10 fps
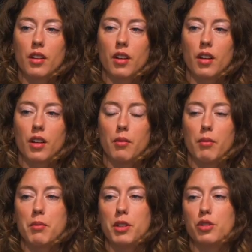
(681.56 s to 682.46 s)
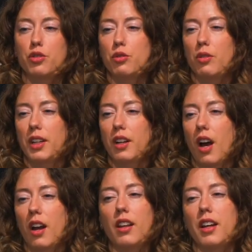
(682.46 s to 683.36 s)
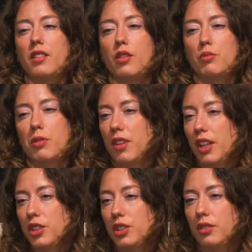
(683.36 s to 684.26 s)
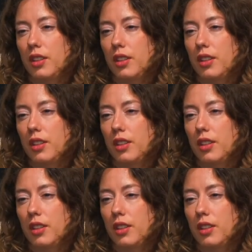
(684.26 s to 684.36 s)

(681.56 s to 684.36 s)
Maybe just to like highlight those potential